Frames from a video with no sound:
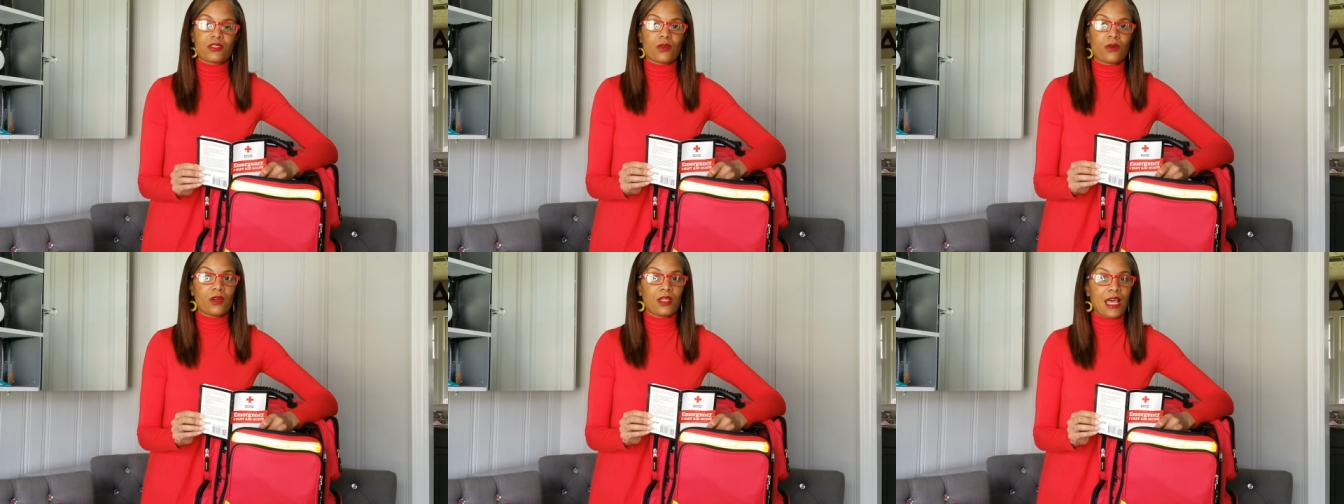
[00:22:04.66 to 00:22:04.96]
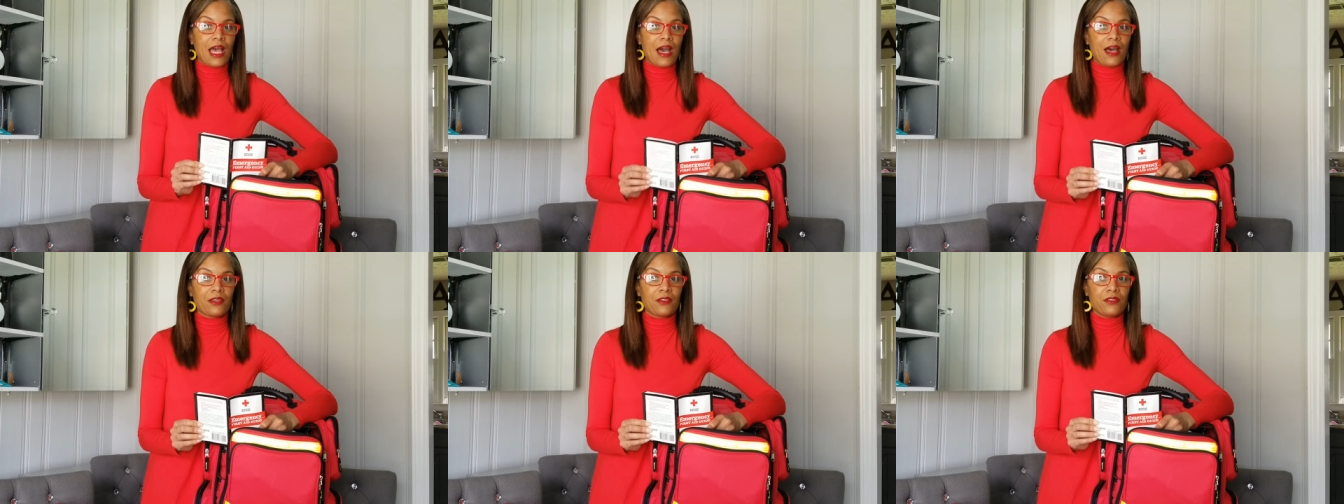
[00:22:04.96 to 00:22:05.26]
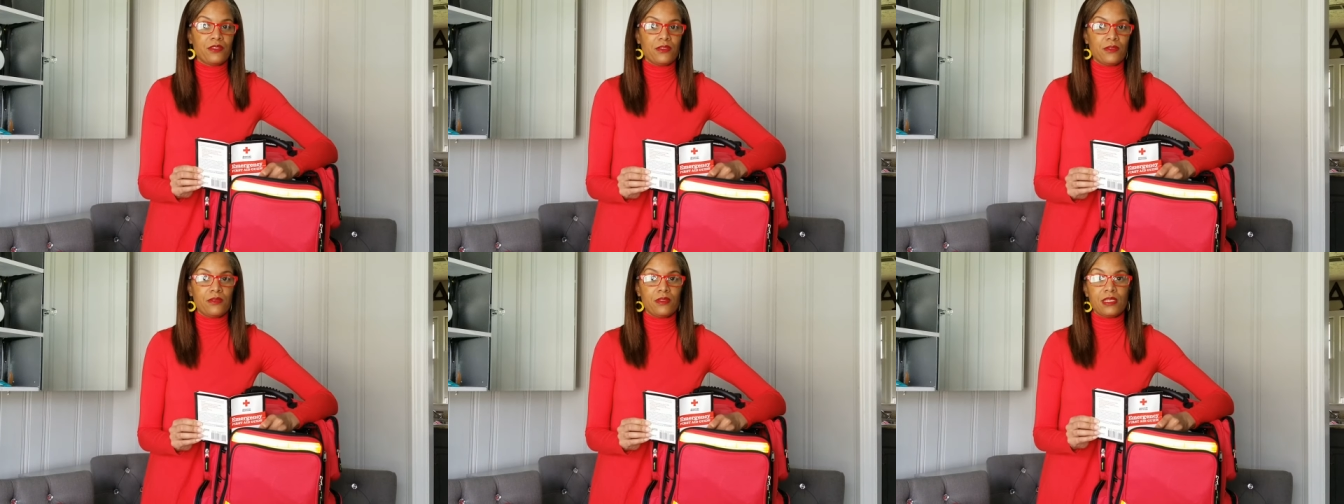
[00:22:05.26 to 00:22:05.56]
on how to
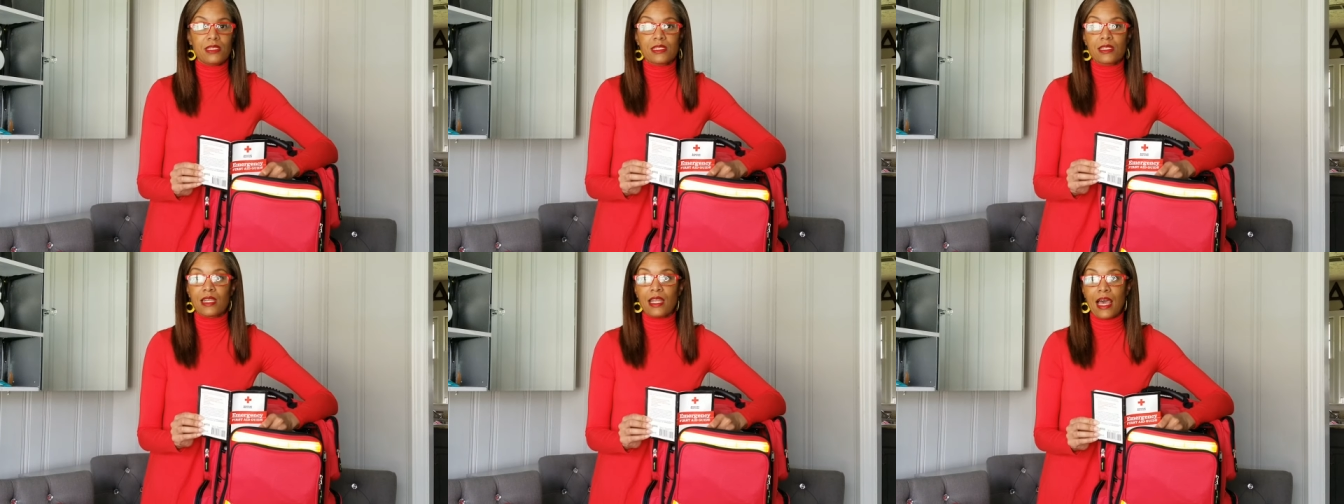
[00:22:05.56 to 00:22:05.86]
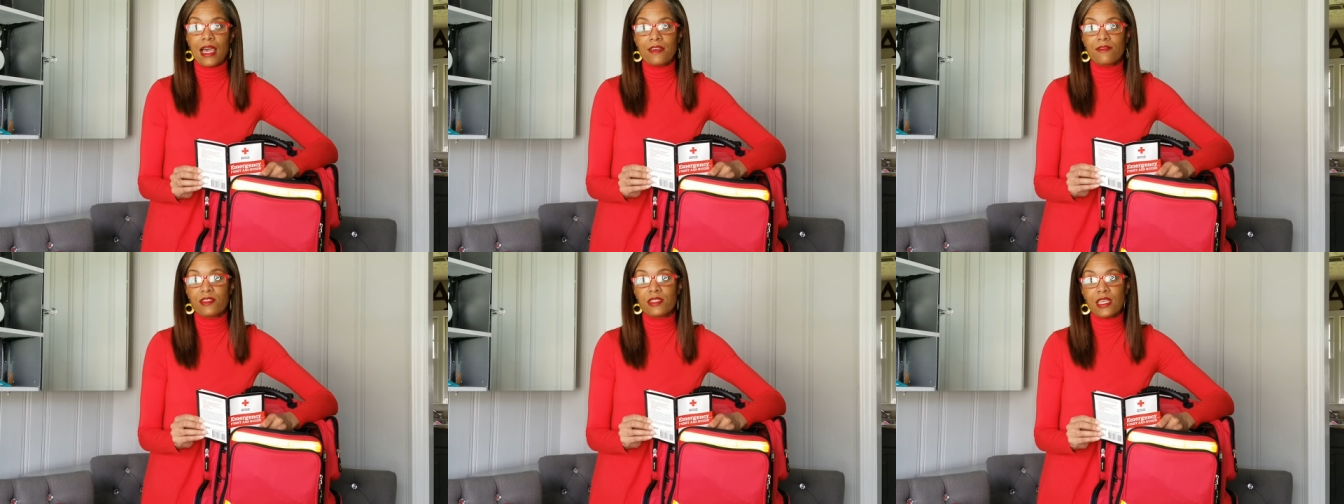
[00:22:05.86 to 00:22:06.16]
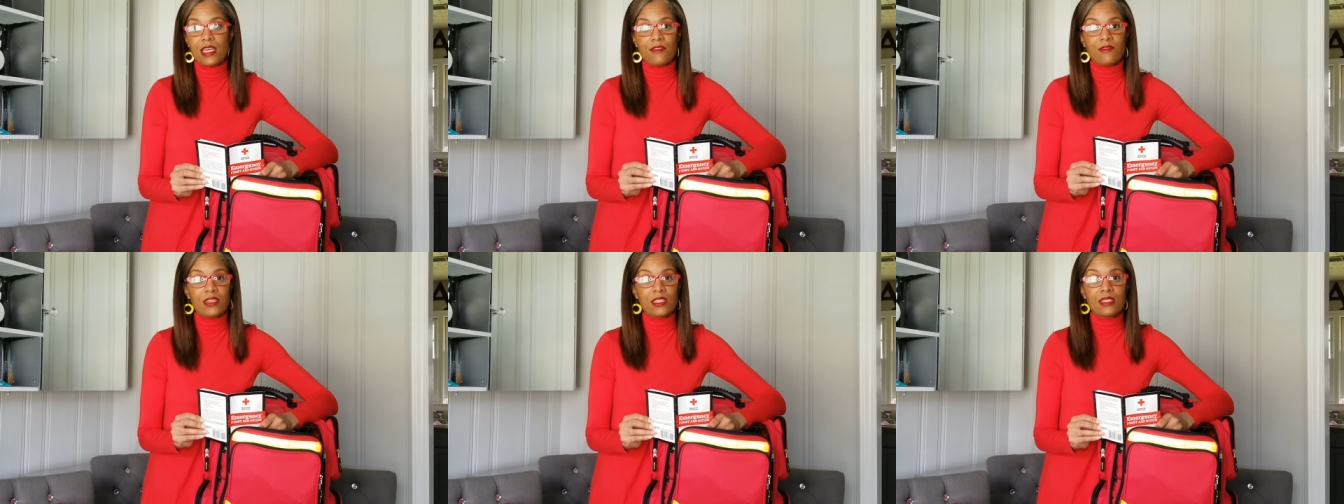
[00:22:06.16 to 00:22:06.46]
do these
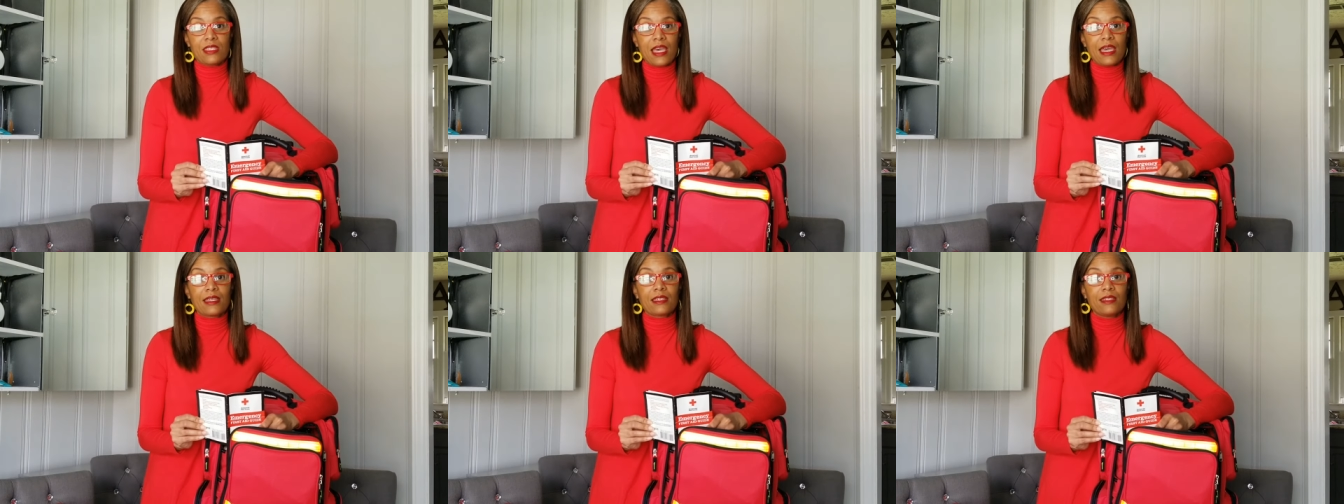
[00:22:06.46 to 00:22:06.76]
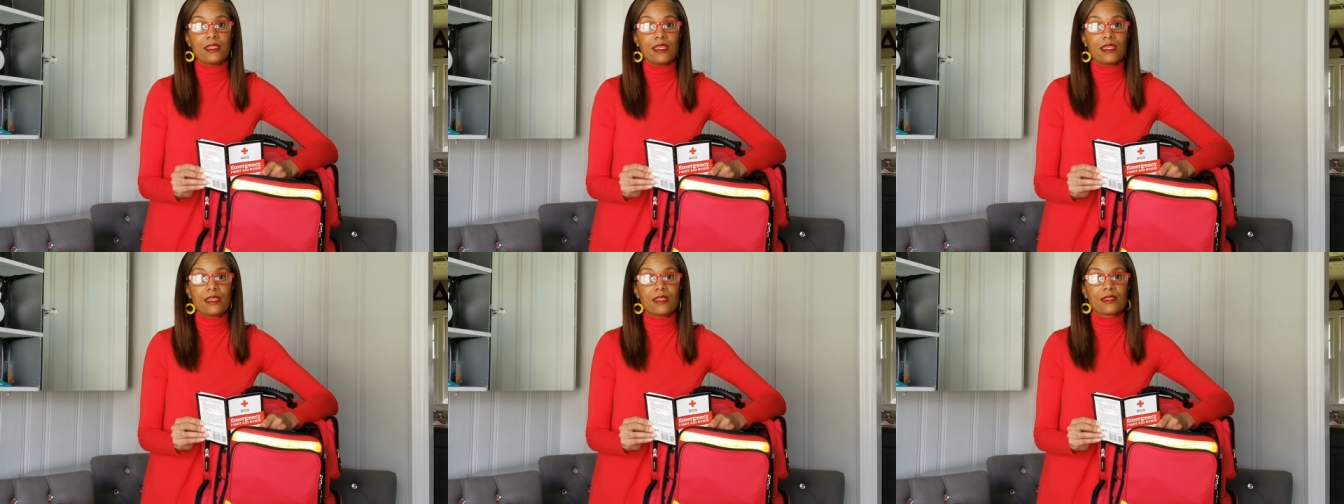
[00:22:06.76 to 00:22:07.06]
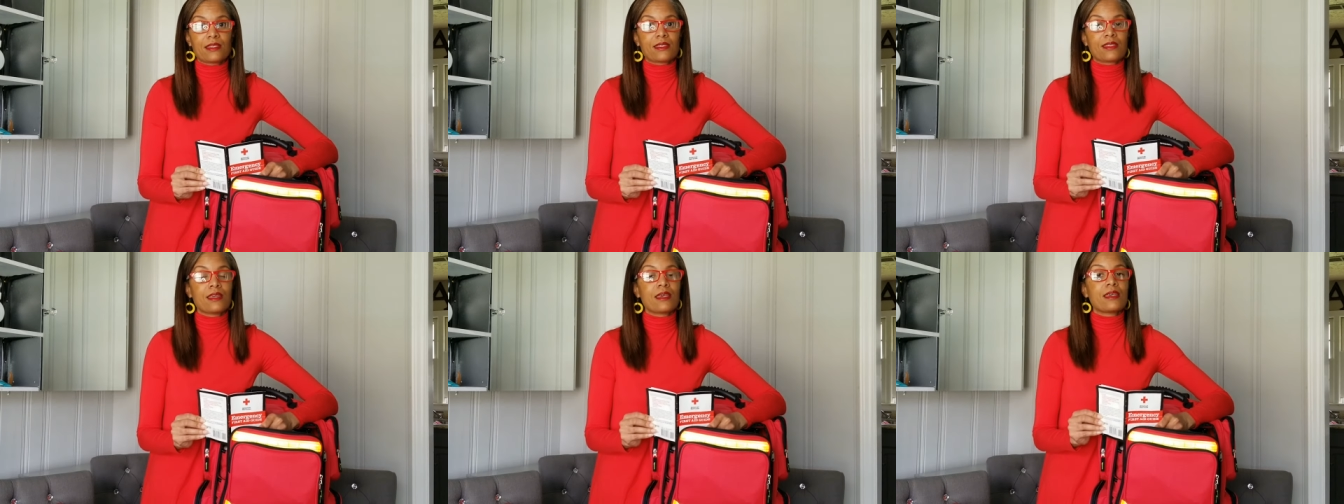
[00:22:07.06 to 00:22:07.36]
life-saving
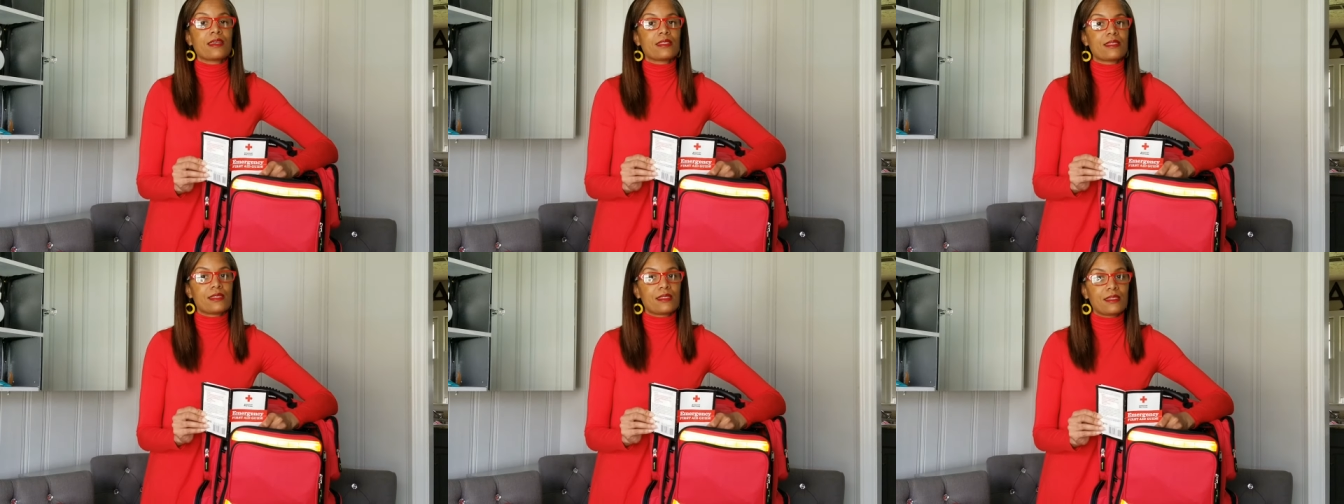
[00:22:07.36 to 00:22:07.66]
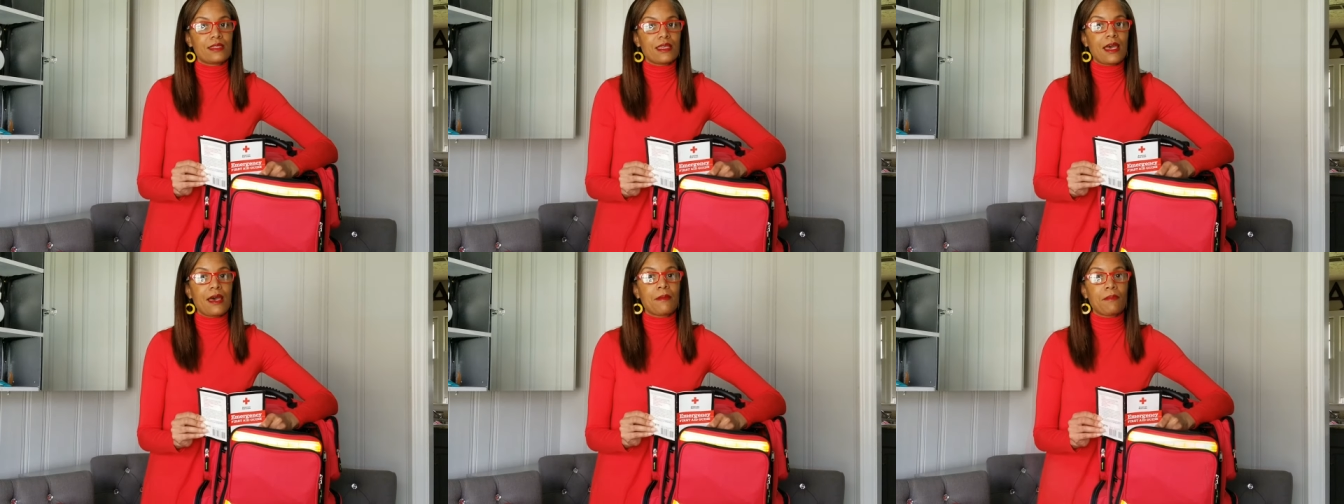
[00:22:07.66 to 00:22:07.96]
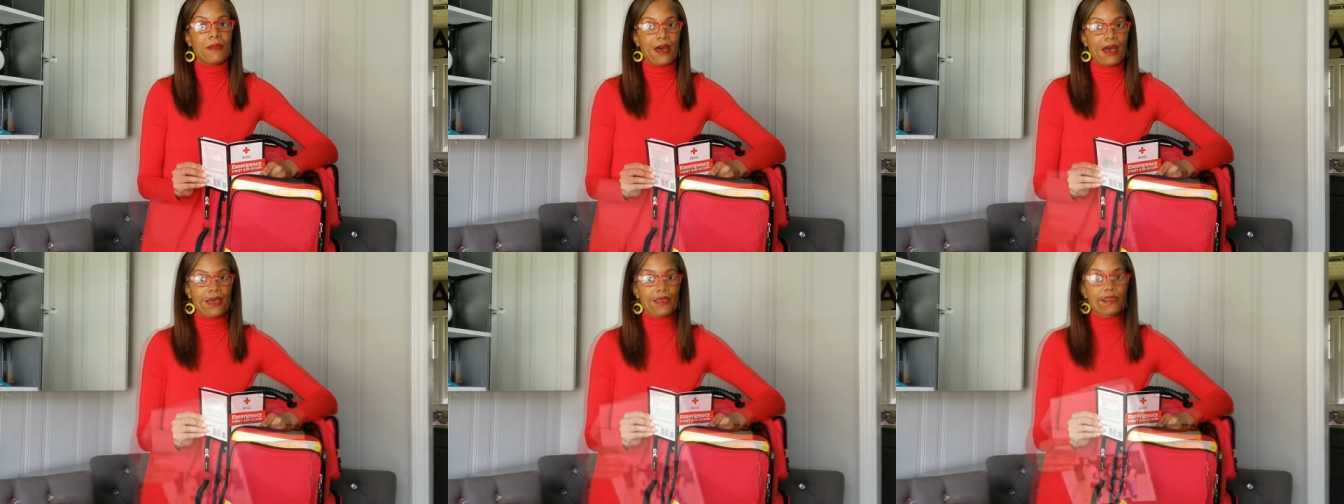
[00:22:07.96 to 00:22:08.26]
techniques step
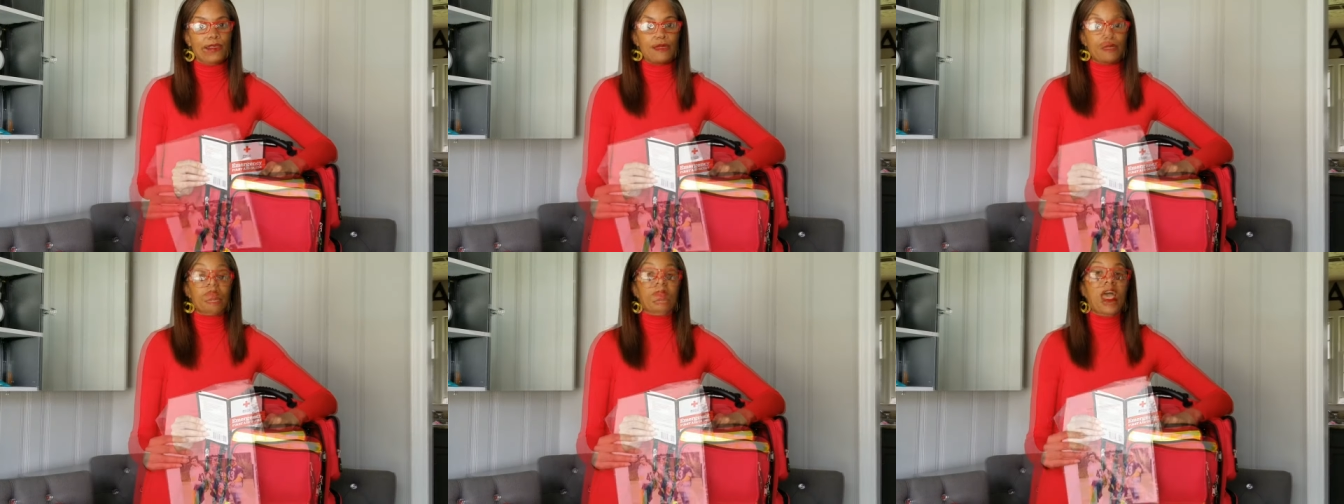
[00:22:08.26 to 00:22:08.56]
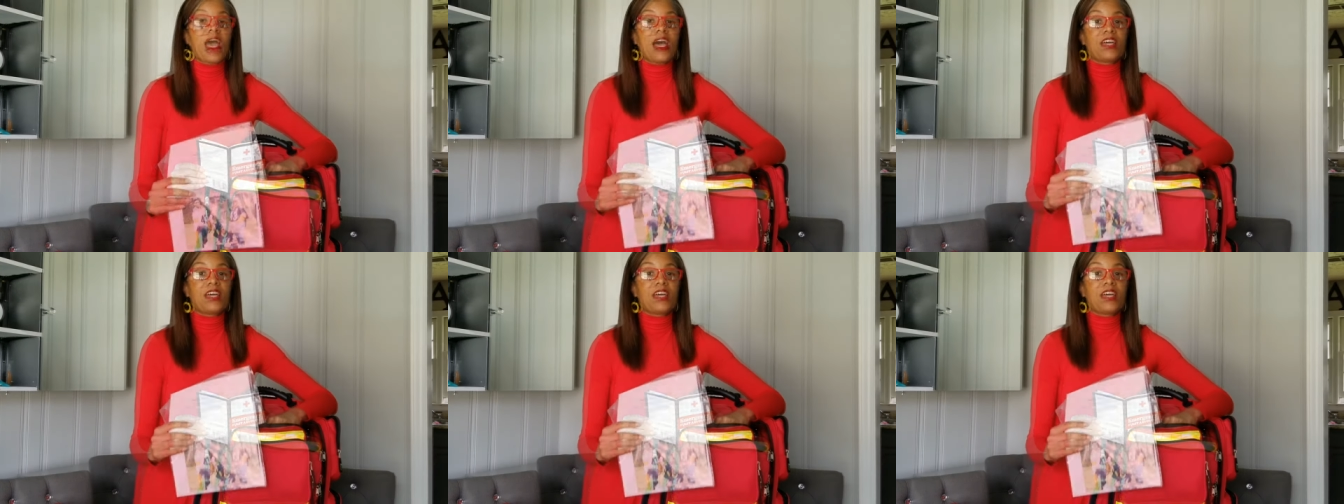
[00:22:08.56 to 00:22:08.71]
by step.